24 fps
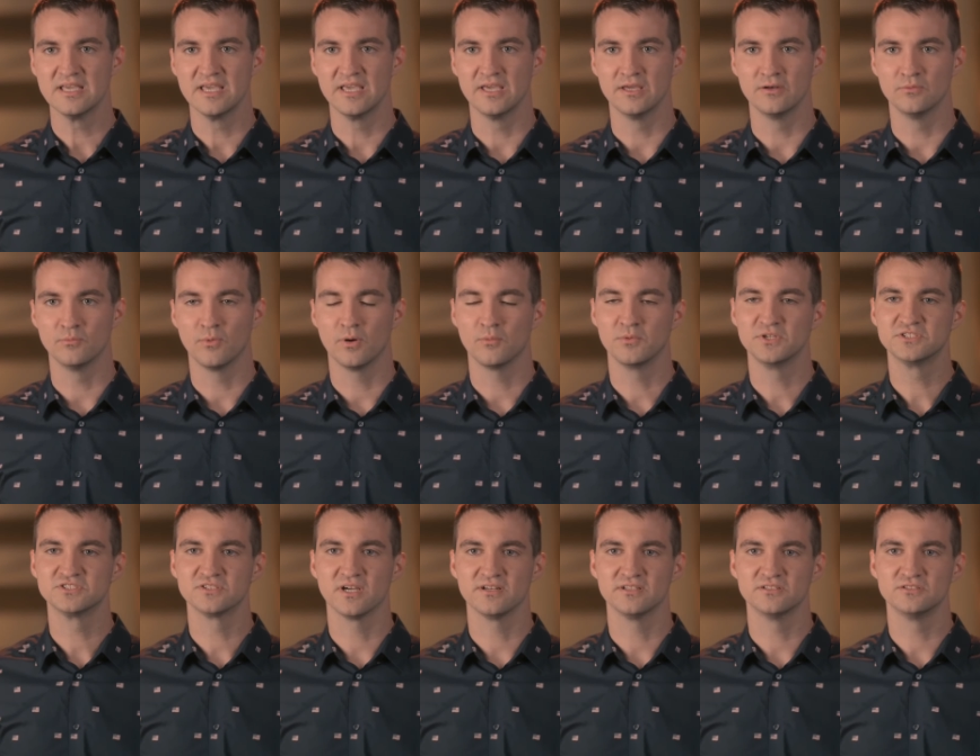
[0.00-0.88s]
And what
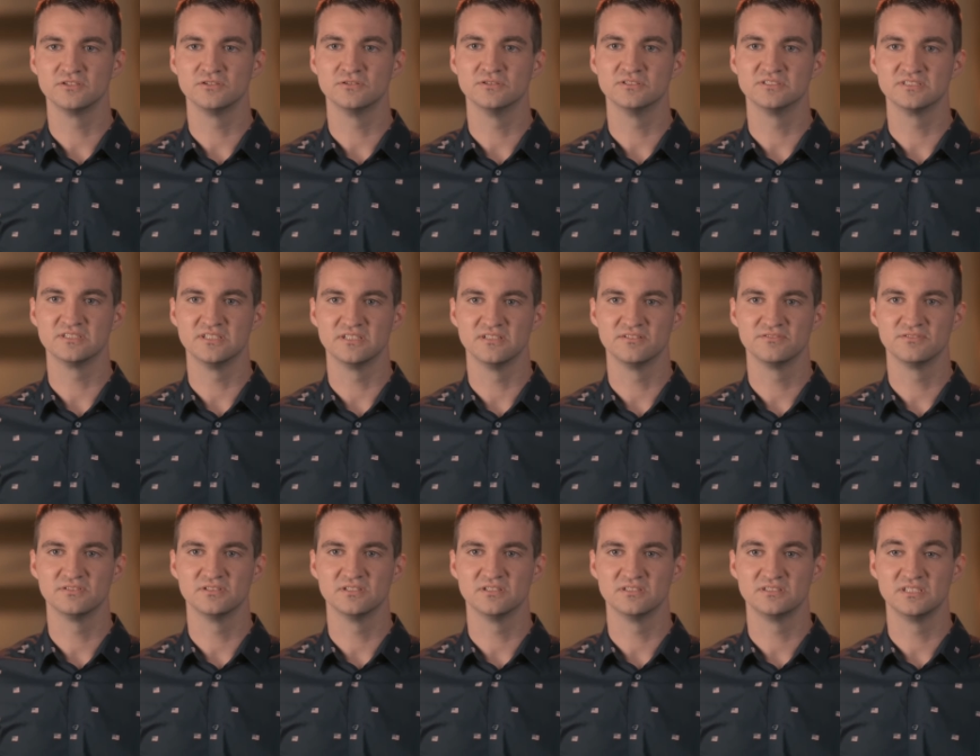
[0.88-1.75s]
we try to do is
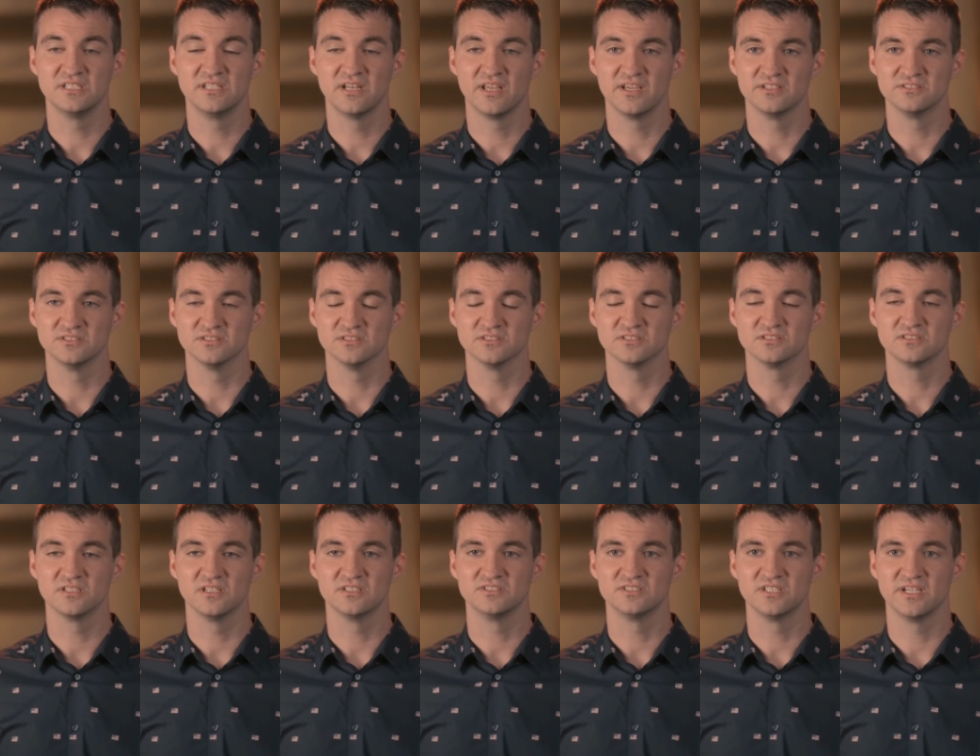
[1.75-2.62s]
give the
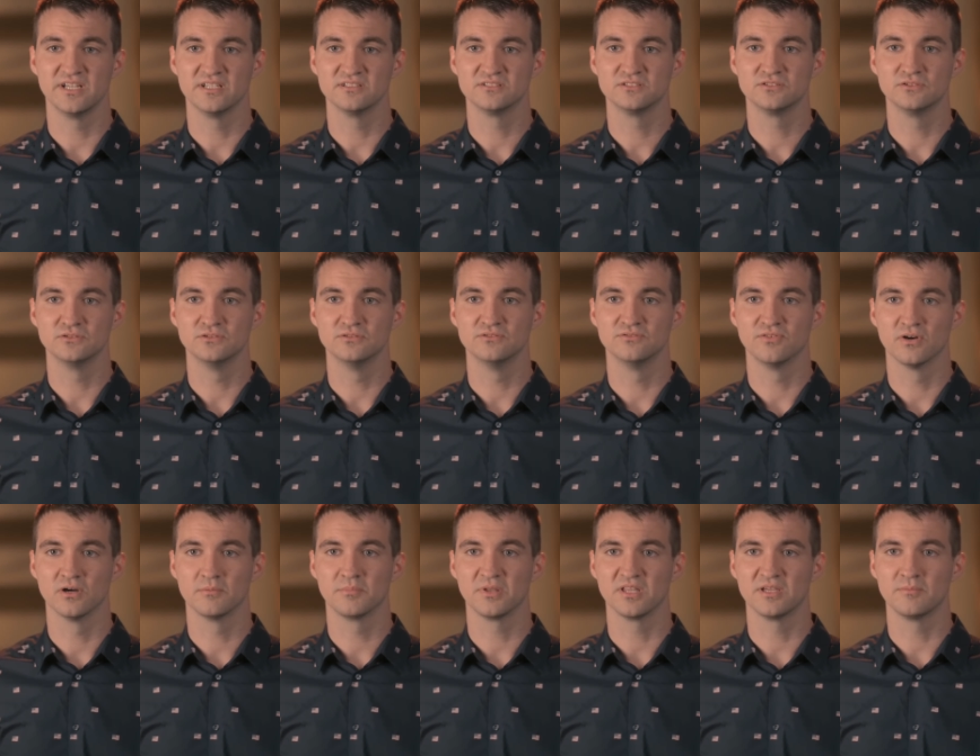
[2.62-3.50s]
teenagers a chance to
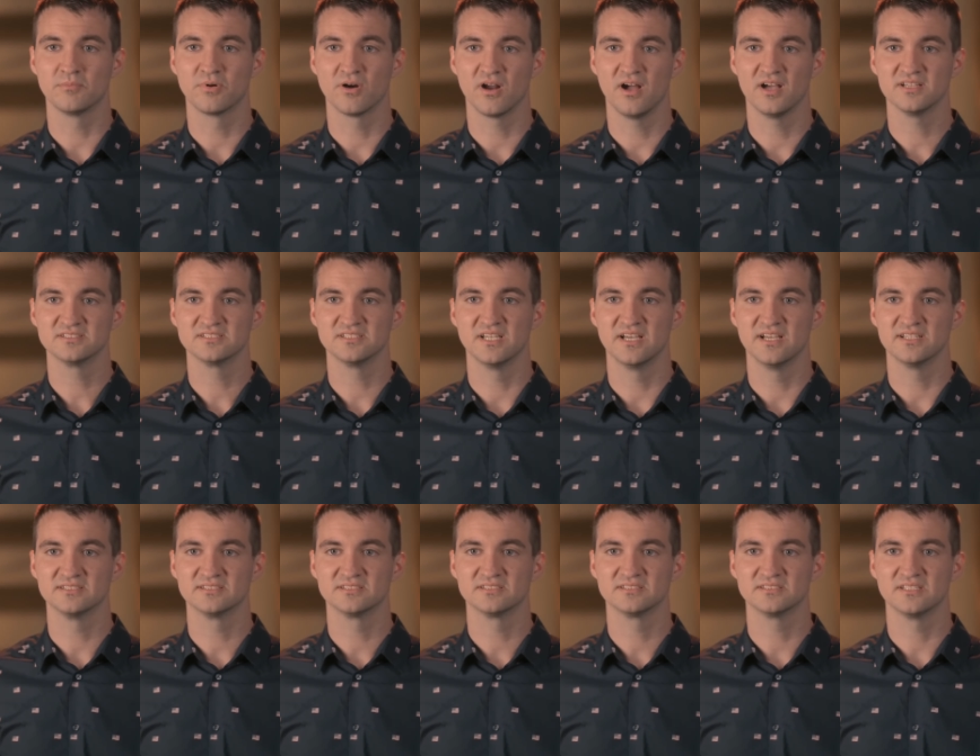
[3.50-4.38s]
verbally
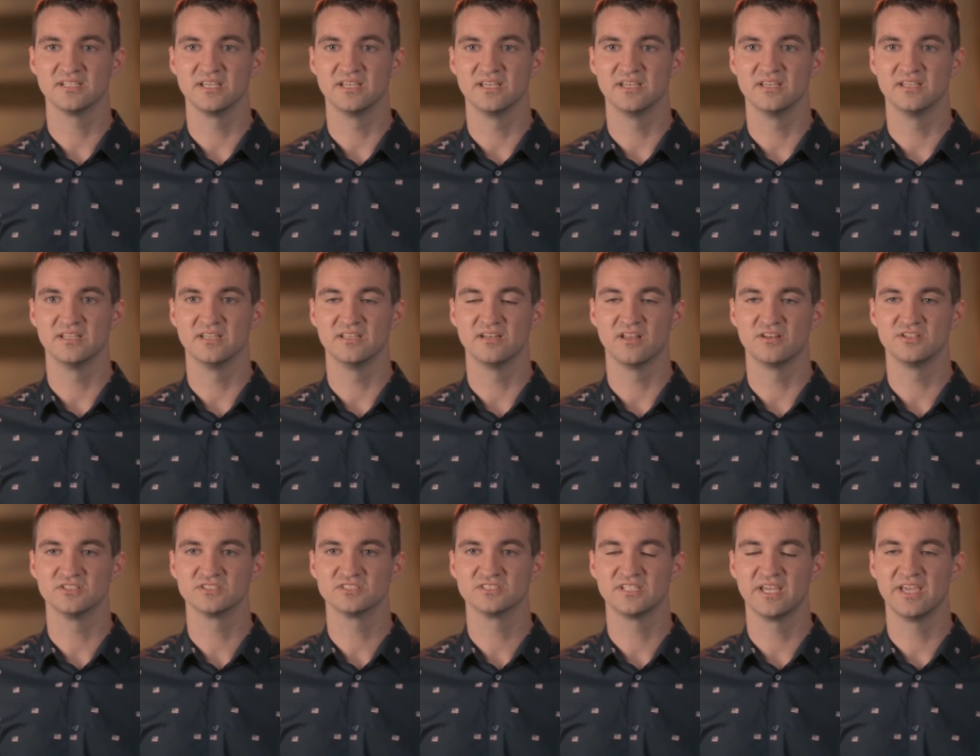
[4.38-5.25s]
process and,
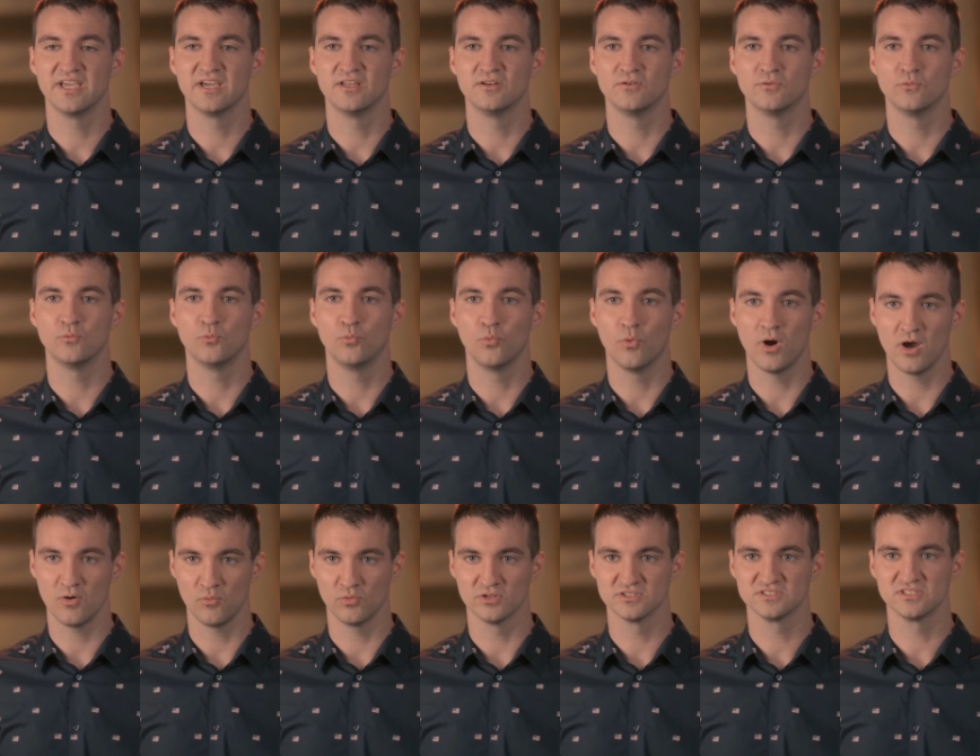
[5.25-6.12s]
understand
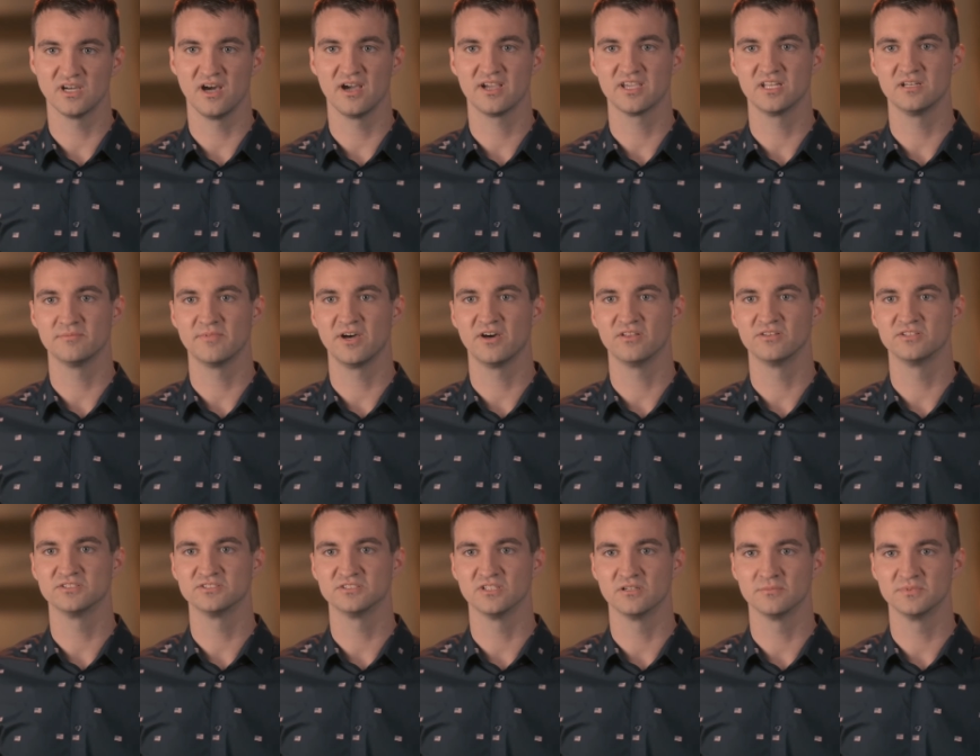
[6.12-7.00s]
what we're talking
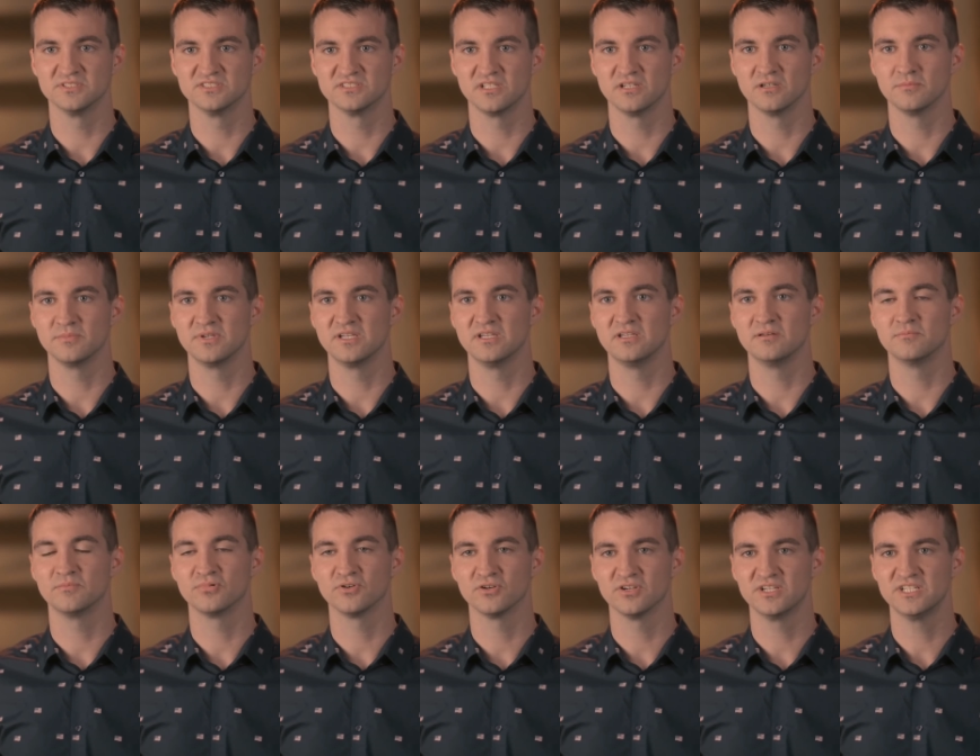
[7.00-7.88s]
about, the sermons that are
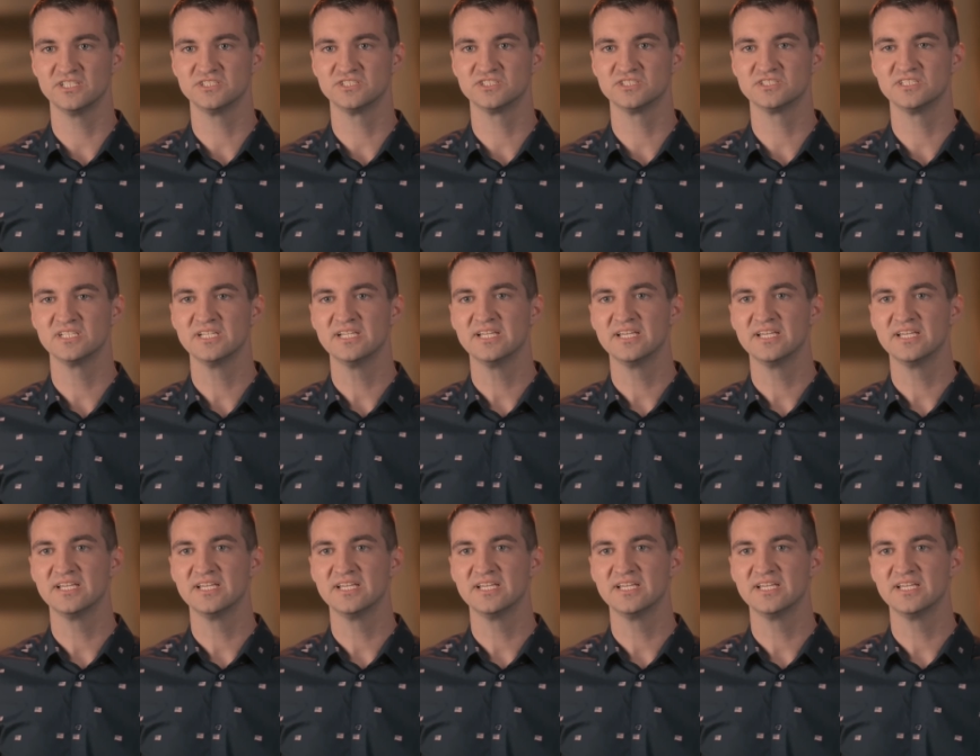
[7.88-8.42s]
being preached